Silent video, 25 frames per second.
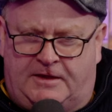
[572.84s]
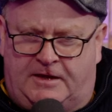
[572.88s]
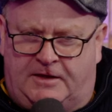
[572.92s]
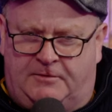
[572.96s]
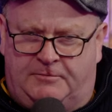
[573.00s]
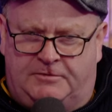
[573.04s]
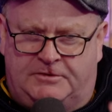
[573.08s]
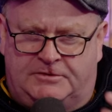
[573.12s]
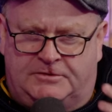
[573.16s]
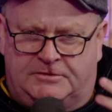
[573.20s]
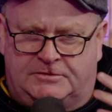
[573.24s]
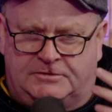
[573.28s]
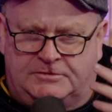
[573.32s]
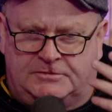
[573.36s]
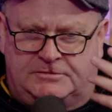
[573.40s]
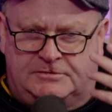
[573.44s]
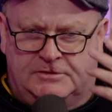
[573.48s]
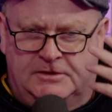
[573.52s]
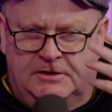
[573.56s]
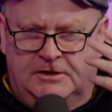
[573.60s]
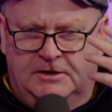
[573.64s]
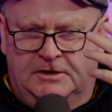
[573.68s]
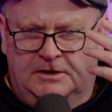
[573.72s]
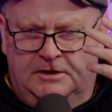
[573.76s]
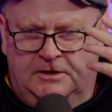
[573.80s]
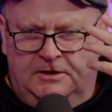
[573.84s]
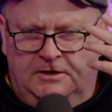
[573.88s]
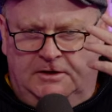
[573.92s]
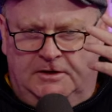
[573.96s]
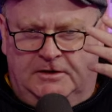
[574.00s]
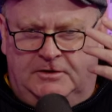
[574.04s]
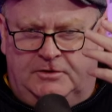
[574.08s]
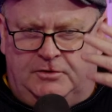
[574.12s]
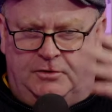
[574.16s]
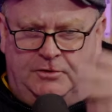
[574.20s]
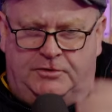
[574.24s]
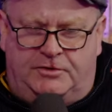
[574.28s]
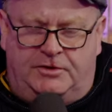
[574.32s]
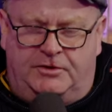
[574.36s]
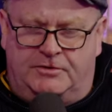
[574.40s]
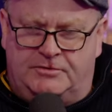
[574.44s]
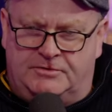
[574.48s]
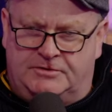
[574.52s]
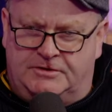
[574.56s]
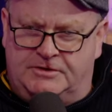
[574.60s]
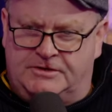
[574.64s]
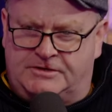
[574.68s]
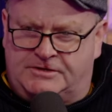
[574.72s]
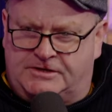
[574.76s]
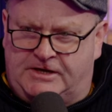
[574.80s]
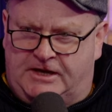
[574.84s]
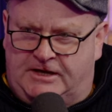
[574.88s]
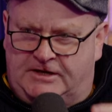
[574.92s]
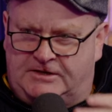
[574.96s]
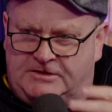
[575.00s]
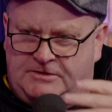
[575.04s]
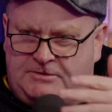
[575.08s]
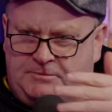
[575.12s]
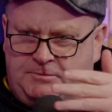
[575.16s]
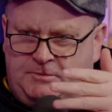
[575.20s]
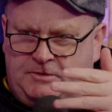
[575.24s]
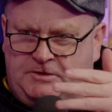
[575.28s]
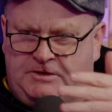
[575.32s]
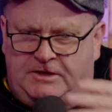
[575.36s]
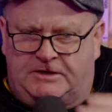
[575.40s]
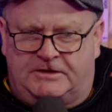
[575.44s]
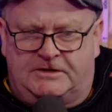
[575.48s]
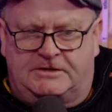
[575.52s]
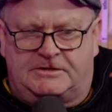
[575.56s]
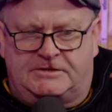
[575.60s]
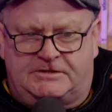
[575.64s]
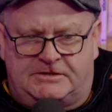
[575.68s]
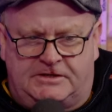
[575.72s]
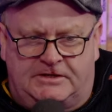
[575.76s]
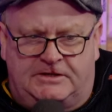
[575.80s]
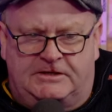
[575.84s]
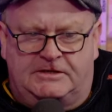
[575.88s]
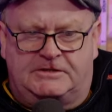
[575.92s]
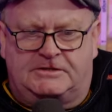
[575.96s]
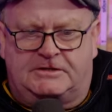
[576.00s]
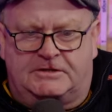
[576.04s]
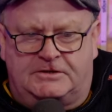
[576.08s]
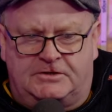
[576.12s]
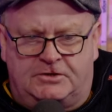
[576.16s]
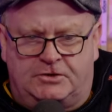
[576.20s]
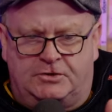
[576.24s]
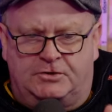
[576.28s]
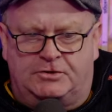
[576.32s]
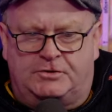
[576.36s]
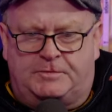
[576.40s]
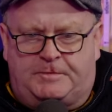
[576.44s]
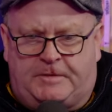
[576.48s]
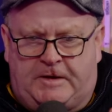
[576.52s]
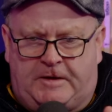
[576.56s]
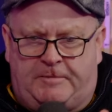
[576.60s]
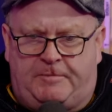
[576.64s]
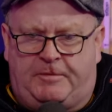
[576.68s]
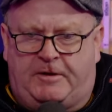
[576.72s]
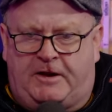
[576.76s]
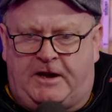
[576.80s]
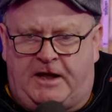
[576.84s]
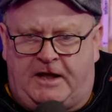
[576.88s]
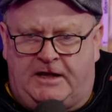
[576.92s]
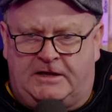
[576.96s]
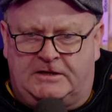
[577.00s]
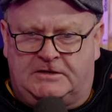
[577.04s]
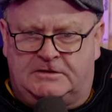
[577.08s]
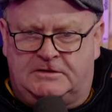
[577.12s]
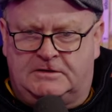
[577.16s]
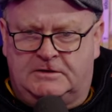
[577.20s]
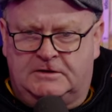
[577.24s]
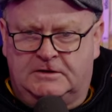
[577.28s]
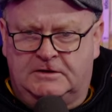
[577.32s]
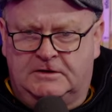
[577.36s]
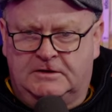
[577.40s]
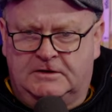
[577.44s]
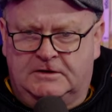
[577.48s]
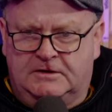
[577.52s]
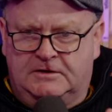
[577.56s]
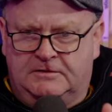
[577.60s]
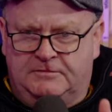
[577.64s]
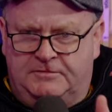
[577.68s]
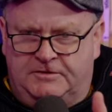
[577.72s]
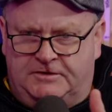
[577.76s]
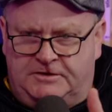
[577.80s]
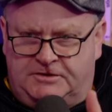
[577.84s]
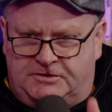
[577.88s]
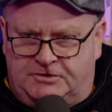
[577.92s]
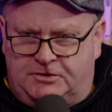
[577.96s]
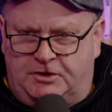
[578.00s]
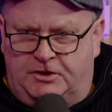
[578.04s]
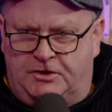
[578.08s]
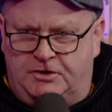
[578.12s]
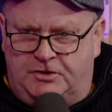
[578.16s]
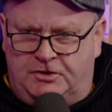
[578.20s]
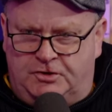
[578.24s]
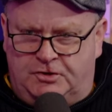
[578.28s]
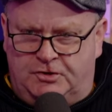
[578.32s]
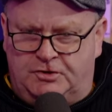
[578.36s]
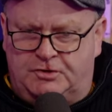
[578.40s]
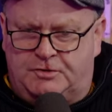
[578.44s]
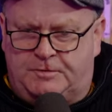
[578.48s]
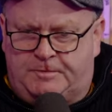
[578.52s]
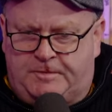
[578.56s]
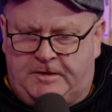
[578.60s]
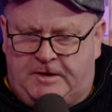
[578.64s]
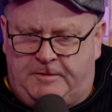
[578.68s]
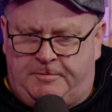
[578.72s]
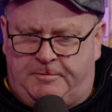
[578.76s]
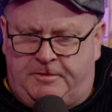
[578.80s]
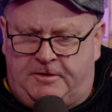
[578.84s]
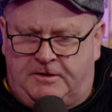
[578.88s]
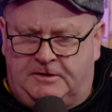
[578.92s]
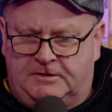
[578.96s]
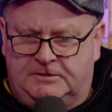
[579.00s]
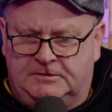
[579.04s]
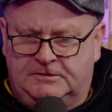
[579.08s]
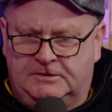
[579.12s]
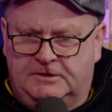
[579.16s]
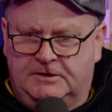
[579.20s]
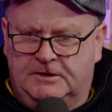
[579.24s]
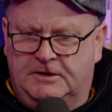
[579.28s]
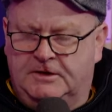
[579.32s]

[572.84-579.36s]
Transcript: I think it was two thousand six, we did a series of newspaper ads for the Sun newspaper,